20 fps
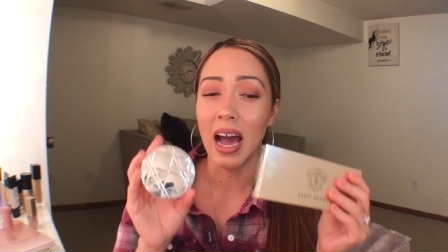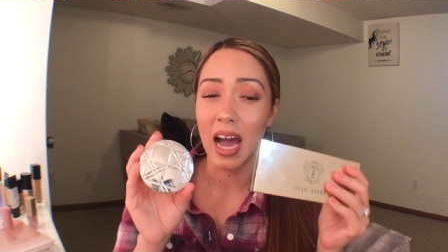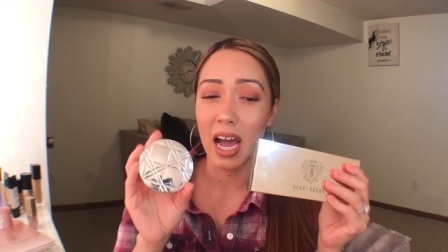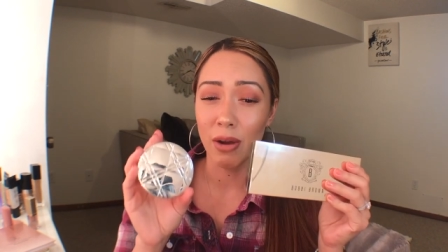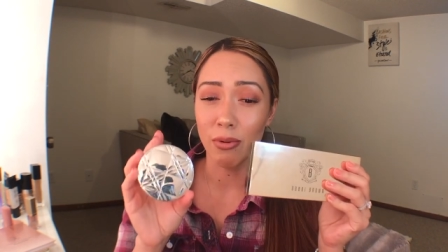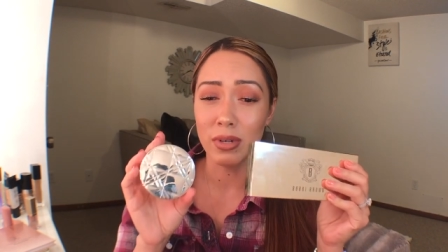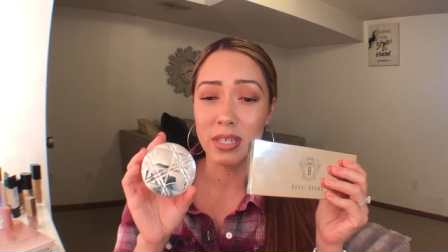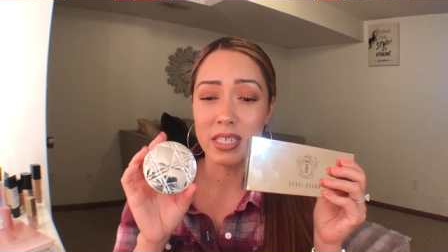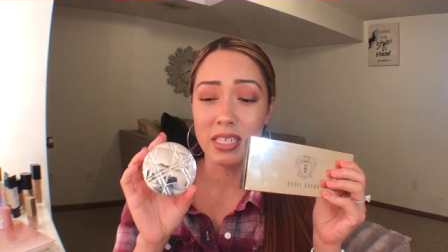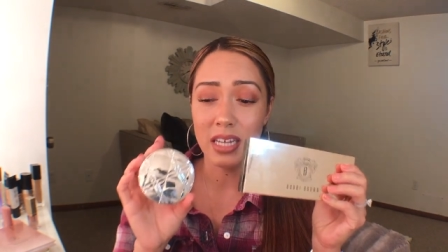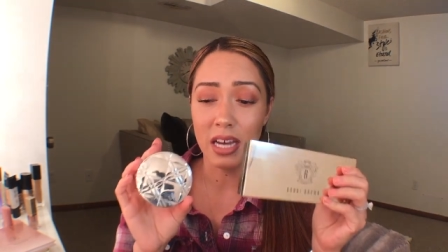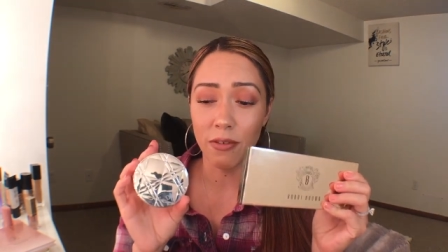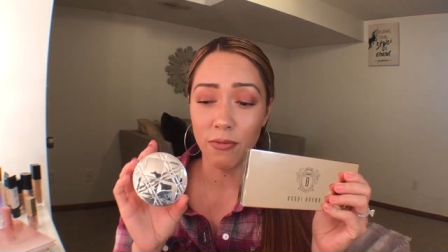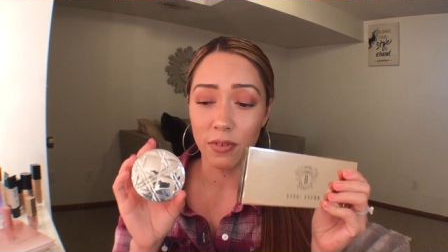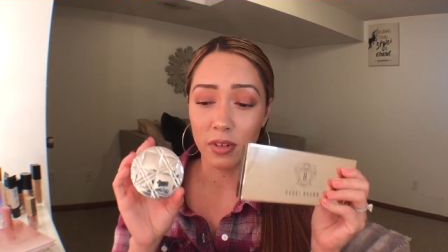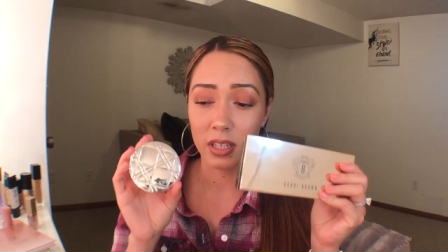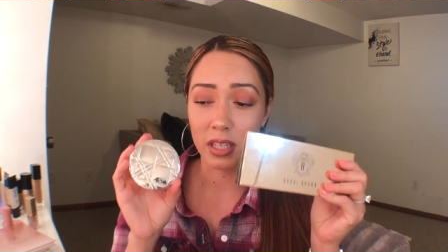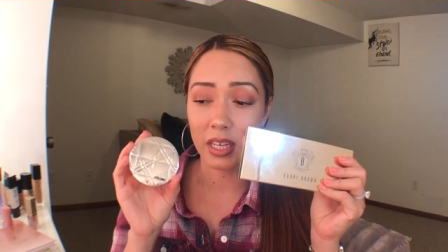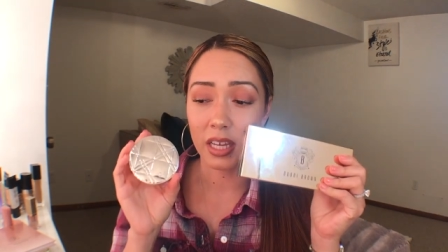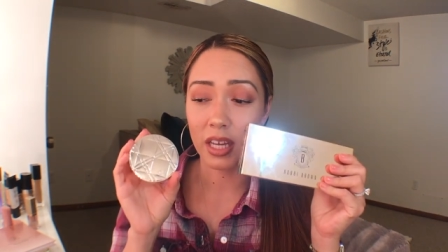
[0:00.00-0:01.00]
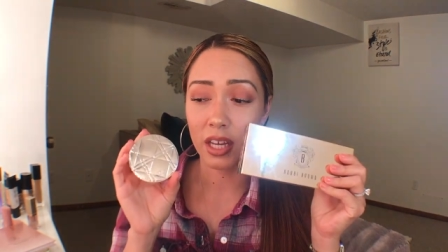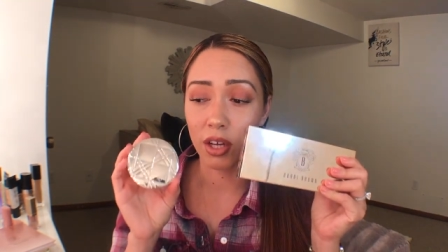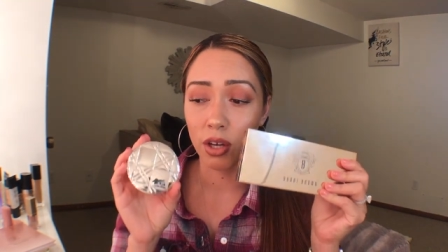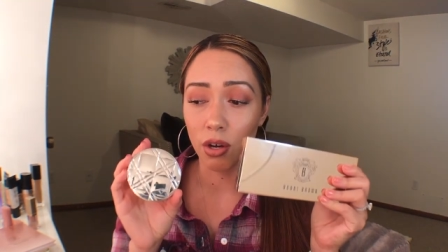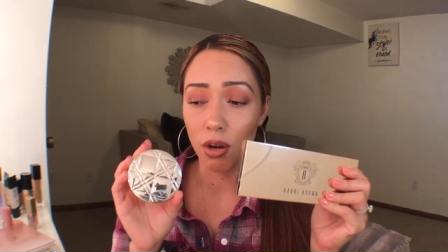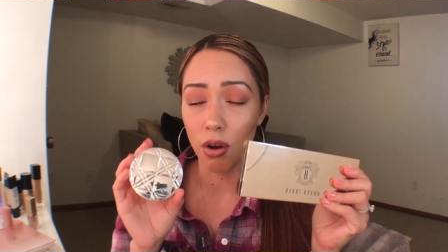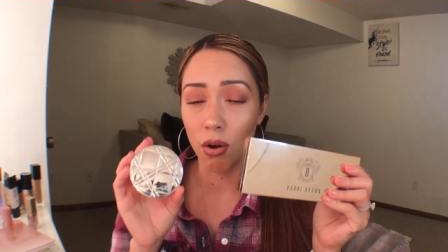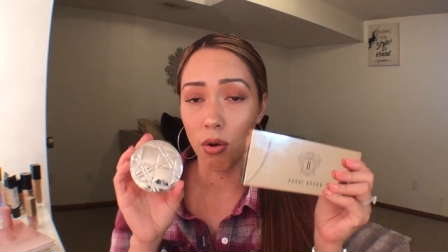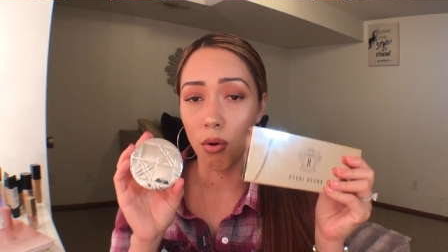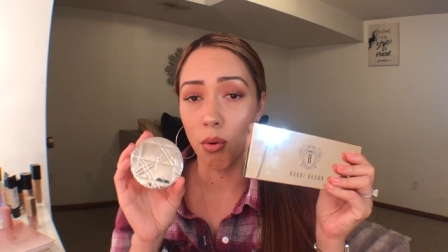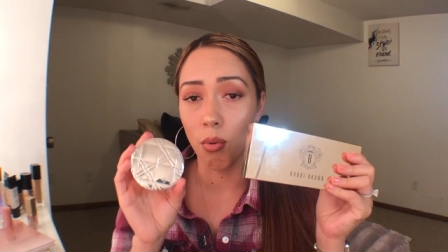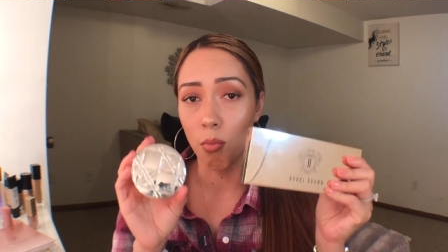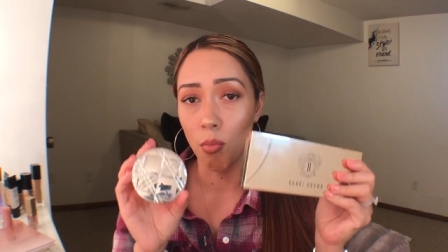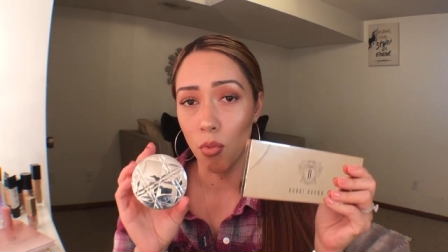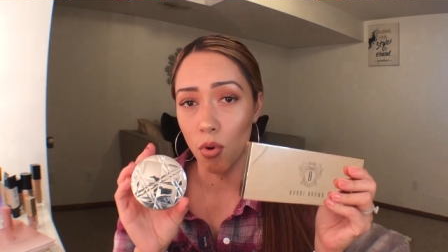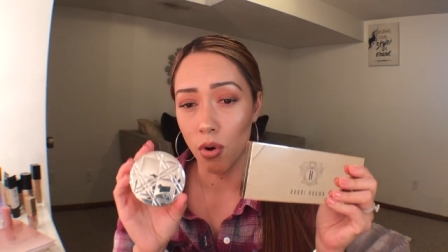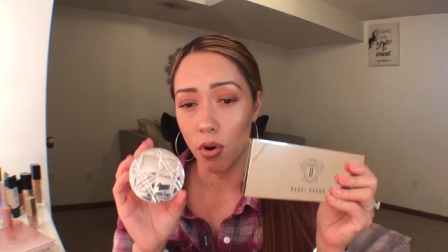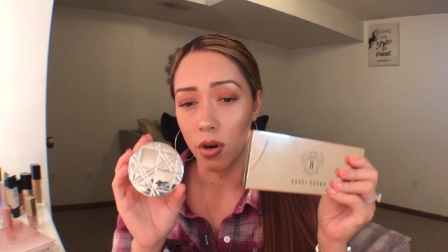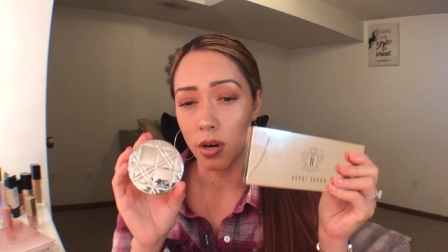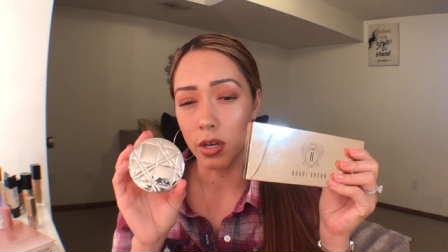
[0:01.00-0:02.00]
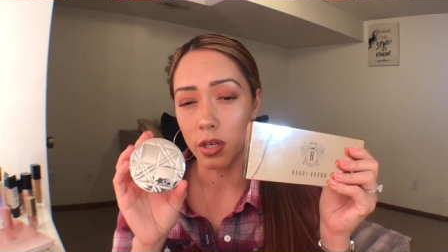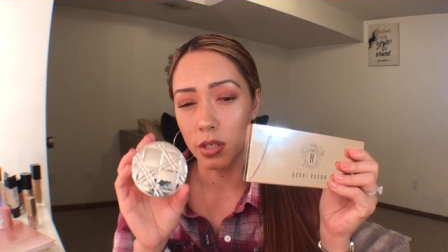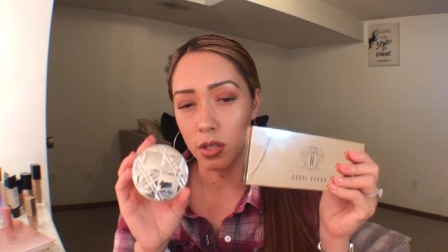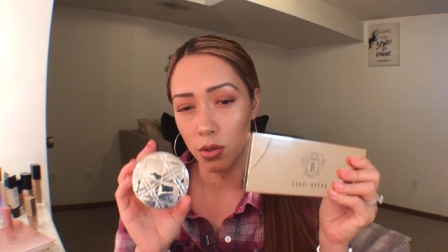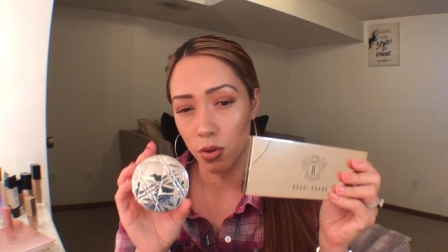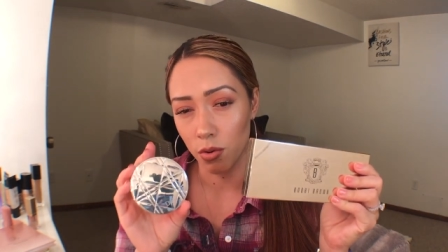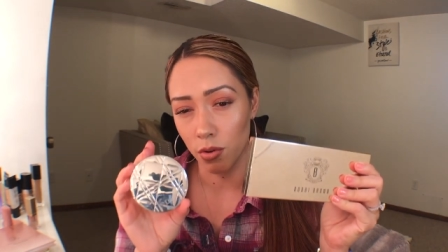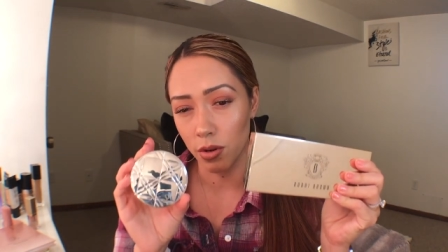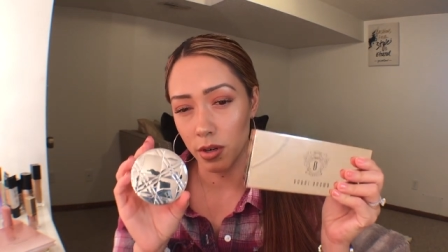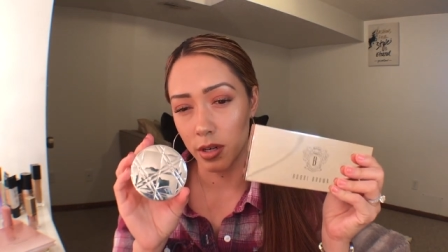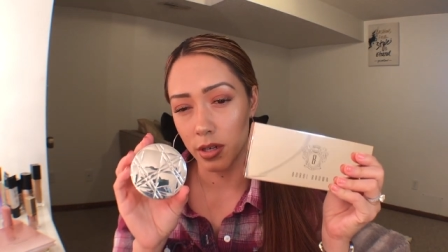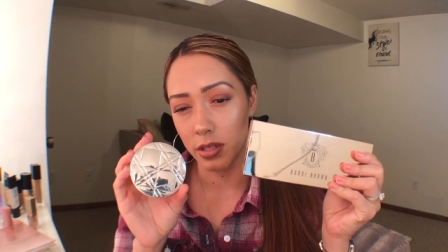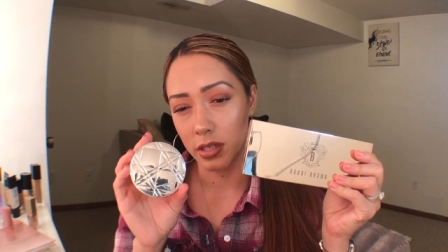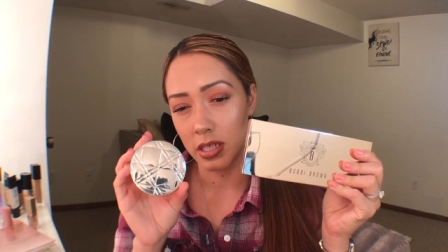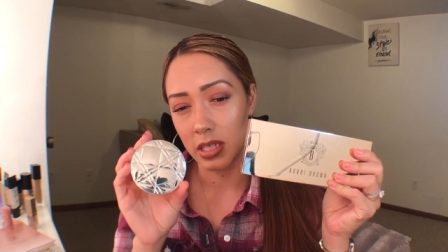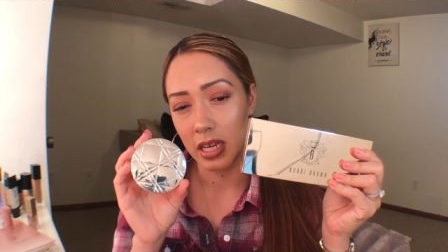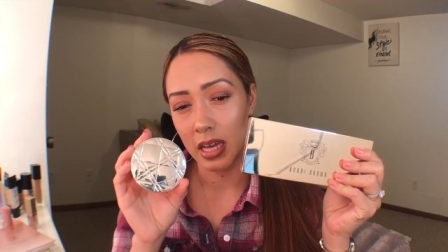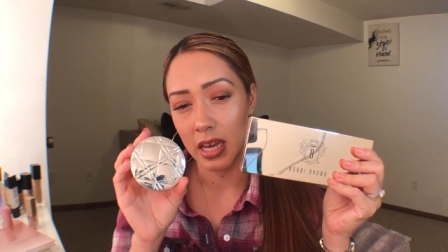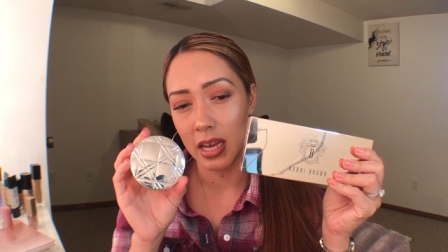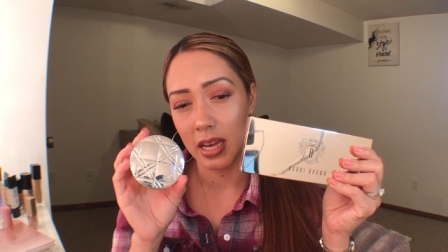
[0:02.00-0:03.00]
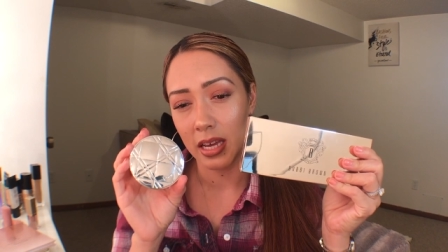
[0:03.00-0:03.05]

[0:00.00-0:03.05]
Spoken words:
I would definitely go more towards